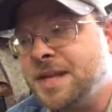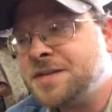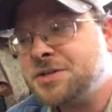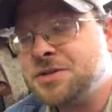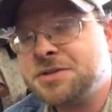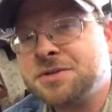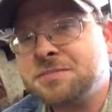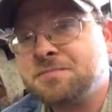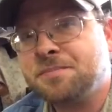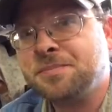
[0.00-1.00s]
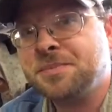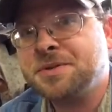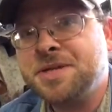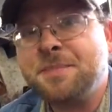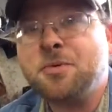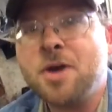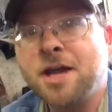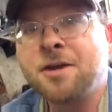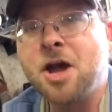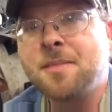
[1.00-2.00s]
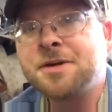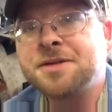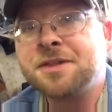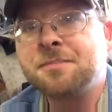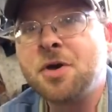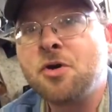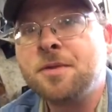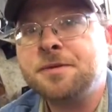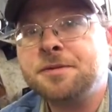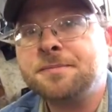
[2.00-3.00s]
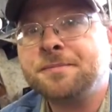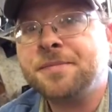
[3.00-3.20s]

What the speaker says: It's just simple economics at the moment.